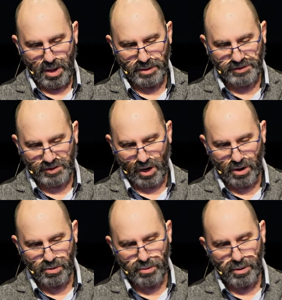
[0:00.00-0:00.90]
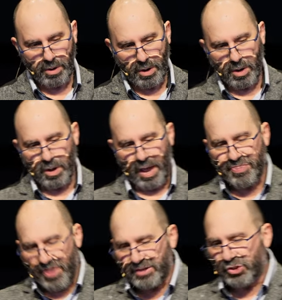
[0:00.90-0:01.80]
And so
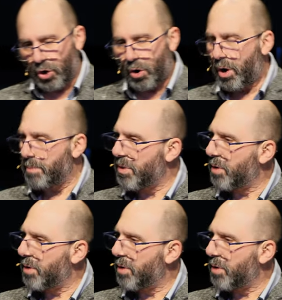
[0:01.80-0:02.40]
at that time,